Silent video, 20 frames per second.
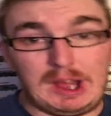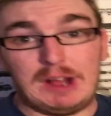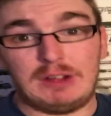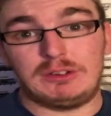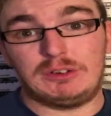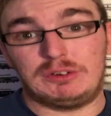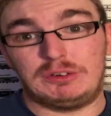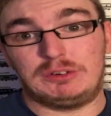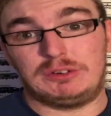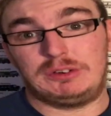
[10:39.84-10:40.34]
how
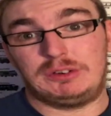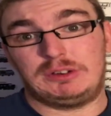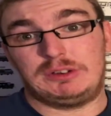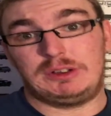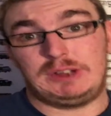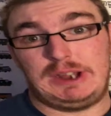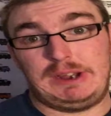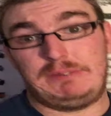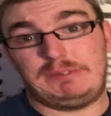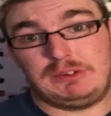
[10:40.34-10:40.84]
long,
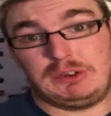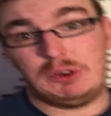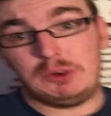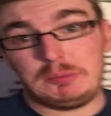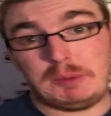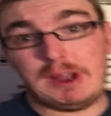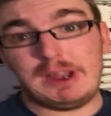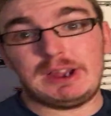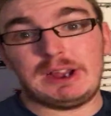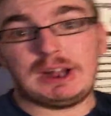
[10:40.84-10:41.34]
if I do
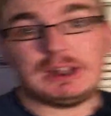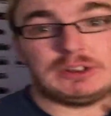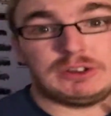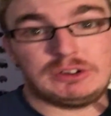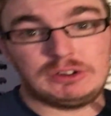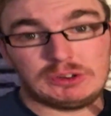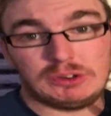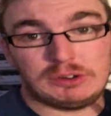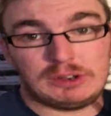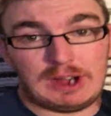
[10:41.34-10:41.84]
buy it, I
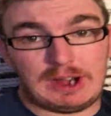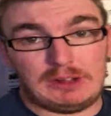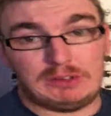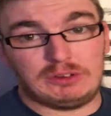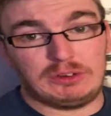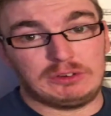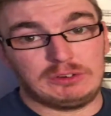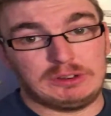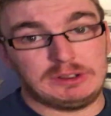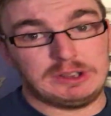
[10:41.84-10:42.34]
don't know how
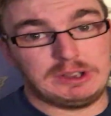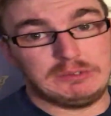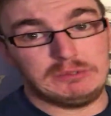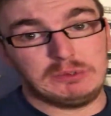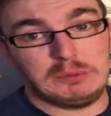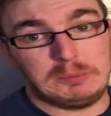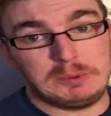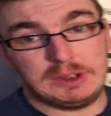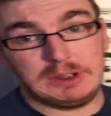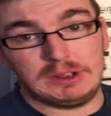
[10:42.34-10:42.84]
long it
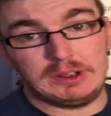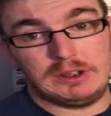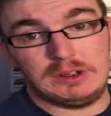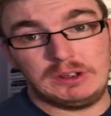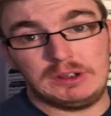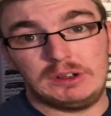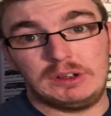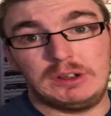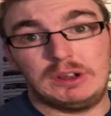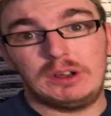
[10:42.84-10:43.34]
will be
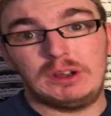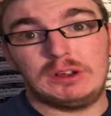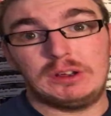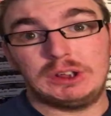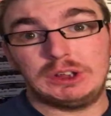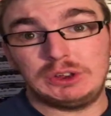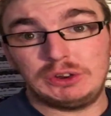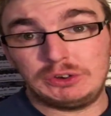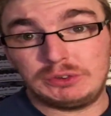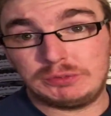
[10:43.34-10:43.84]

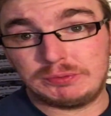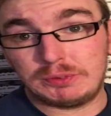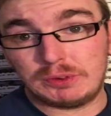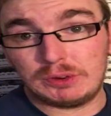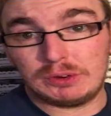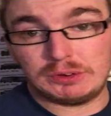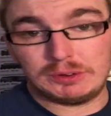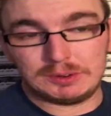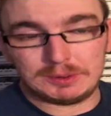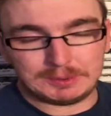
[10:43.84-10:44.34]
used
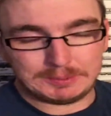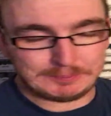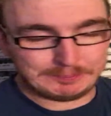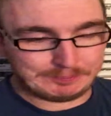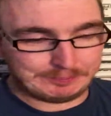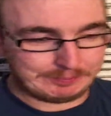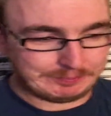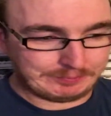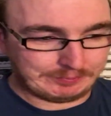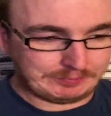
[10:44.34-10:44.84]
for,
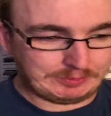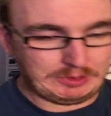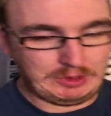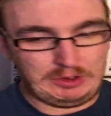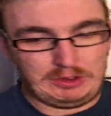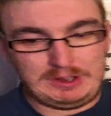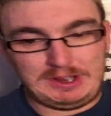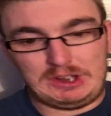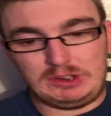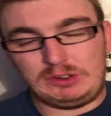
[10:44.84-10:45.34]

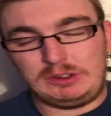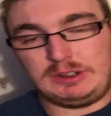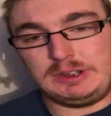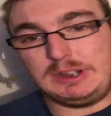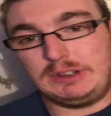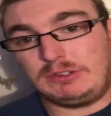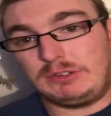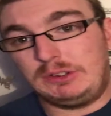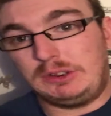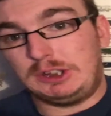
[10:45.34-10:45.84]
or how long
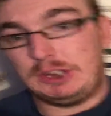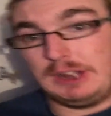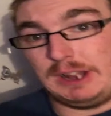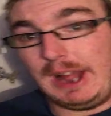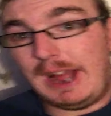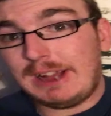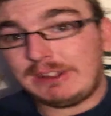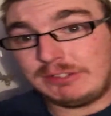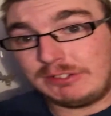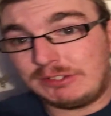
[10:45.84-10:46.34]
it's going to
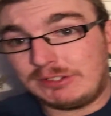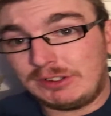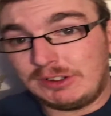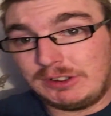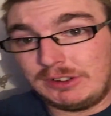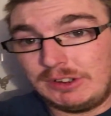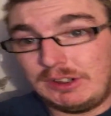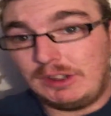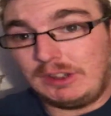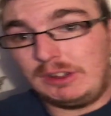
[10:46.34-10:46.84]
last.
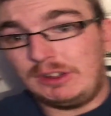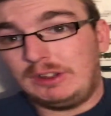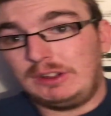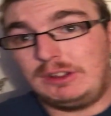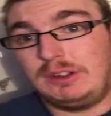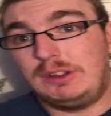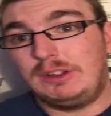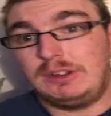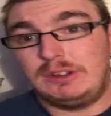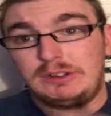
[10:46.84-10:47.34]

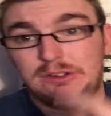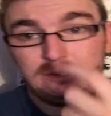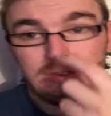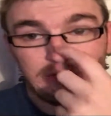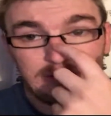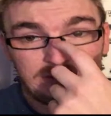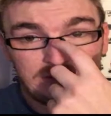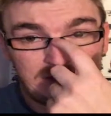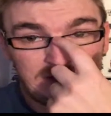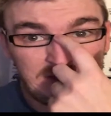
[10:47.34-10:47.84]

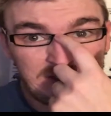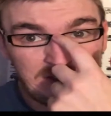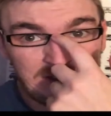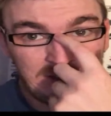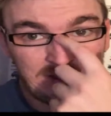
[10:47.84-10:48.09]
But see.